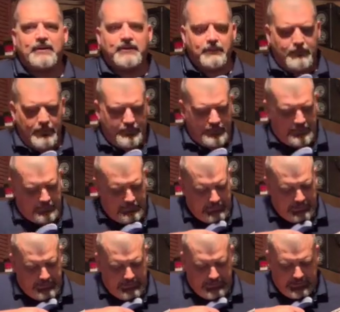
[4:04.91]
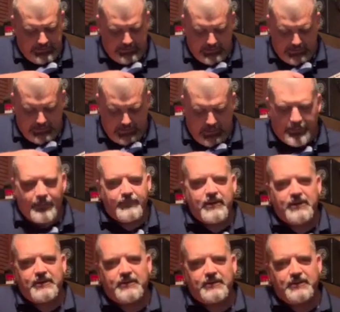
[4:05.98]
Some people mention that in the upper
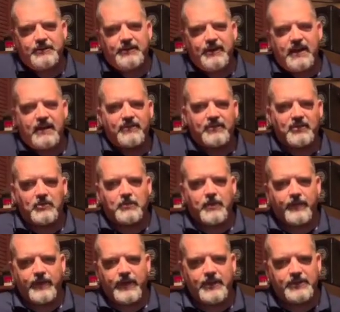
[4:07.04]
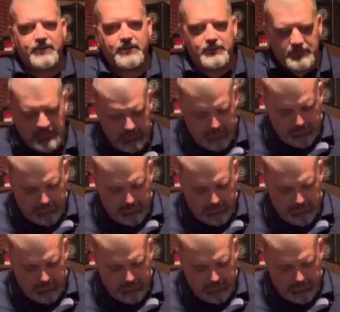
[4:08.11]
registers they have a little bit of an issue